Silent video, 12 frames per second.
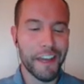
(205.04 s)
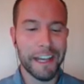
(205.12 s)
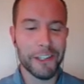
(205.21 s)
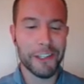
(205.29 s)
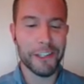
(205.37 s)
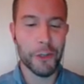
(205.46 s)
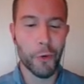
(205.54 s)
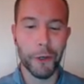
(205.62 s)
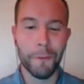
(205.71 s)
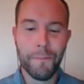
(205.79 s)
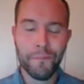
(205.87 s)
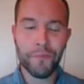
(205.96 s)
that you
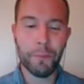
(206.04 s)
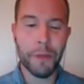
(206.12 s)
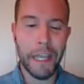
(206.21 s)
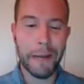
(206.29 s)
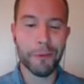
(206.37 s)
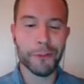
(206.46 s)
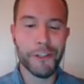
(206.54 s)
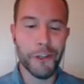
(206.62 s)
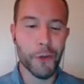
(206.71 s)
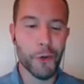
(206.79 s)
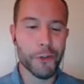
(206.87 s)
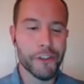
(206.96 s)
will be
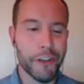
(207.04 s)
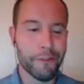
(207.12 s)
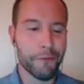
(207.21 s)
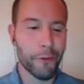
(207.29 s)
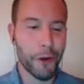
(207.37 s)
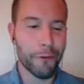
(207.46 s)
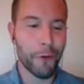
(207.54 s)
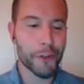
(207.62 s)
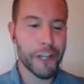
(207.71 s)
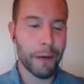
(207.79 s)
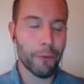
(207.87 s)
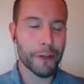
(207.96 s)
able to use for
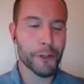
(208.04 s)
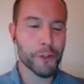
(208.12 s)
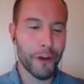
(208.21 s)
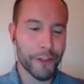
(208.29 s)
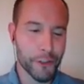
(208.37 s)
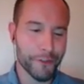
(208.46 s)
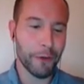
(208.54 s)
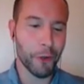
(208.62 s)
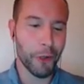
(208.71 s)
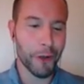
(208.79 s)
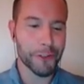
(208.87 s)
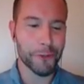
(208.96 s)
your first time
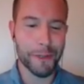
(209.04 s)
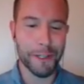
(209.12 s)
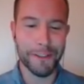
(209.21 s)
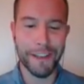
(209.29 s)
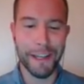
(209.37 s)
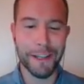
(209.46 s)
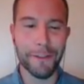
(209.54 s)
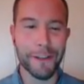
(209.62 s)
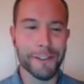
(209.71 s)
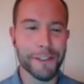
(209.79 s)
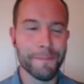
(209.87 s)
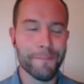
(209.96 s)
registration that will also be at the
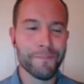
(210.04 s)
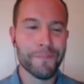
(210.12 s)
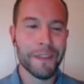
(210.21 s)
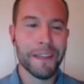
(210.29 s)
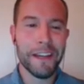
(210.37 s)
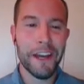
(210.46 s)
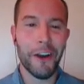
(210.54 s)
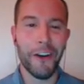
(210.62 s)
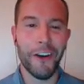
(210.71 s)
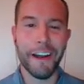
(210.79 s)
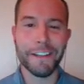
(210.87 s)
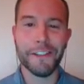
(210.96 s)
end of this.
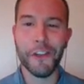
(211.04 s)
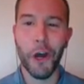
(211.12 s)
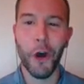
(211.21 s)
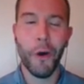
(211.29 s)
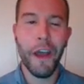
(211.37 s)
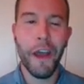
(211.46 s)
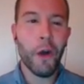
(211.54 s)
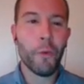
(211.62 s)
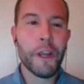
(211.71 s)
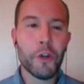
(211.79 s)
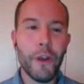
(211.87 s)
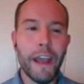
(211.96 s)
All right, so
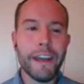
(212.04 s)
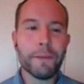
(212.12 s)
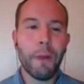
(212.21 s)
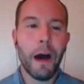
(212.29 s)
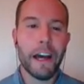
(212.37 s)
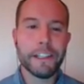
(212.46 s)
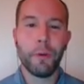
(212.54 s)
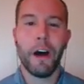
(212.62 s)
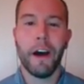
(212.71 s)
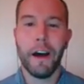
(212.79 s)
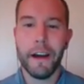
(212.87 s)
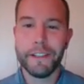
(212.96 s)
we created
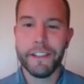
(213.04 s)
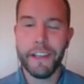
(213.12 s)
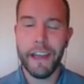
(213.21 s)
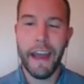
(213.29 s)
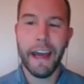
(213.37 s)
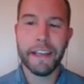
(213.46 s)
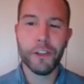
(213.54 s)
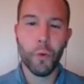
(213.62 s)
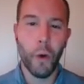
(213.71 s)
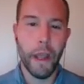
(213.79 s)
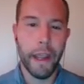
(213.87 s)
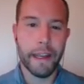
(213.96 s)
Mods Pods
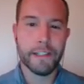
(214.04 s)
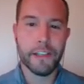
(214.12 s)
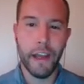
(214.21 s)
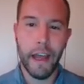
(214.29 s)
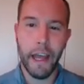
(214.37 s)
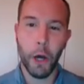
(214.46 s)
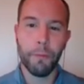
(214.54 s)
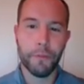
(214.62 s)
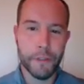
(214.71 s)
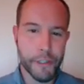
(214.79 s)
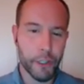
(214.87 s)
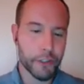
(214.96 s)
as a way to
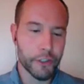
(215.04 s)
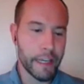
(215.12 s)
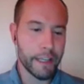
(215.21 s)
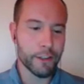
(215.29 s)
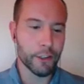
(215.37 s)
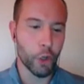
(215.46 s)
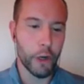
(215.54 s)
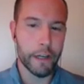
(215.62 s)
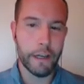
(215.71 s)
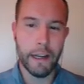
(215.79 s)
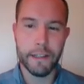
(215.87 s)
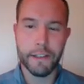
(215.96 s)
help facilitate the
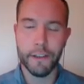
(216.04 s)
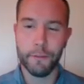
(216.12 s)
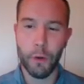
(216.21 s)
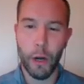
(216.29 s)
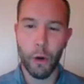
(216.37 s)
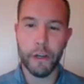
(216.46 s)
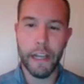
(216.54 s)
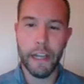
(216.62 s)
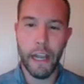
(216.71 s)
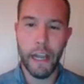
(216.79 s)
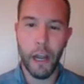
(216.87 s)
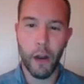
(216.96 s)
learning needs of
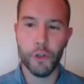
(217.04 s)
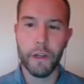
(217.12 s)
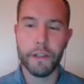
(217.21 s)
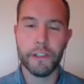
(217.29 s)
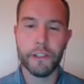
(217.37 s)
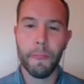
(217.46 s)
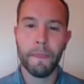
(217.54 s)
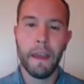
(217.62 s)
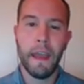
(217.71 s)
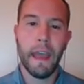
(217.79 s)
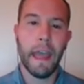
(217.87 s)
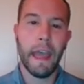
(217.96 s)
Broward County
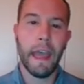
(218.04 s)
students.